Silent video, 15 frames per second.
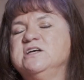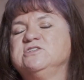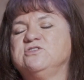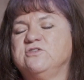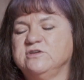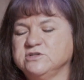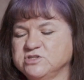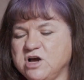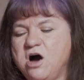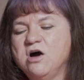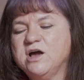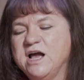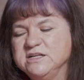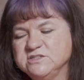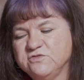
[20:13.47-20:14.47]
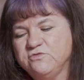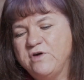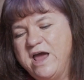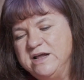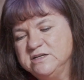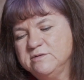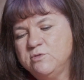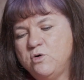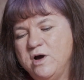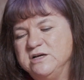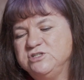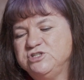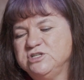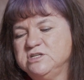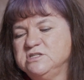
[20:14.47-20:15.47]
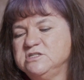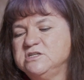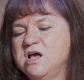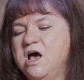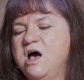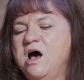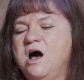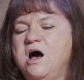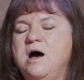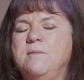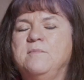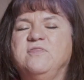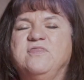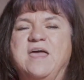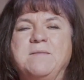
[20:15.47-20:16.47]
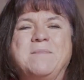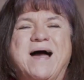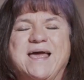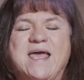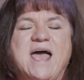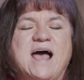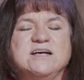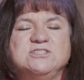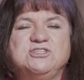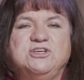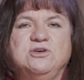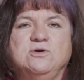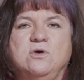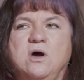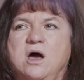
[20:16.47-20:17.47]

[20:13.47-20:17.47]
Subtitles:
So there's all kinds of random questions. They might ask you